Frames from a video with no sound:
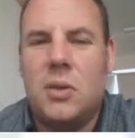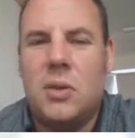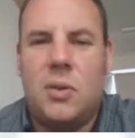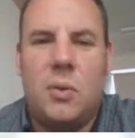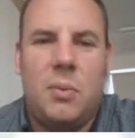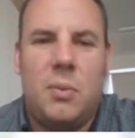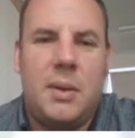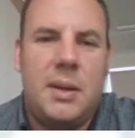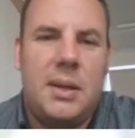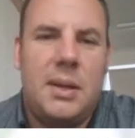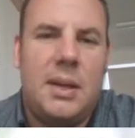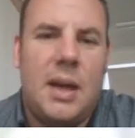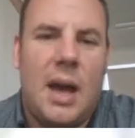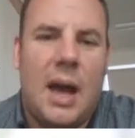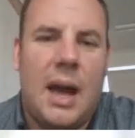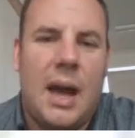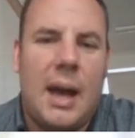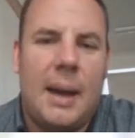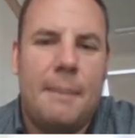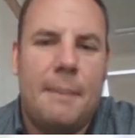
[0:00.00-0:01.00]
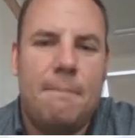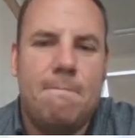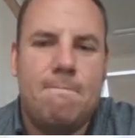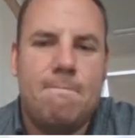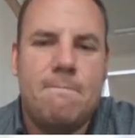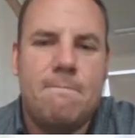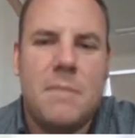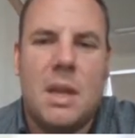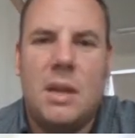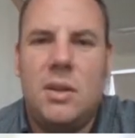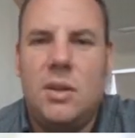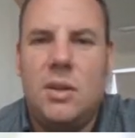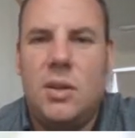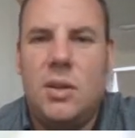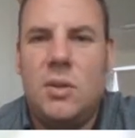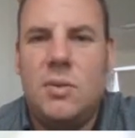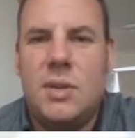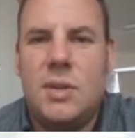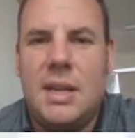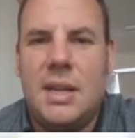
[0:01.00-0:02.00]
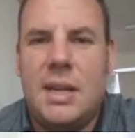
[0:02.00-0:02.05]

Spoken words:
Do we use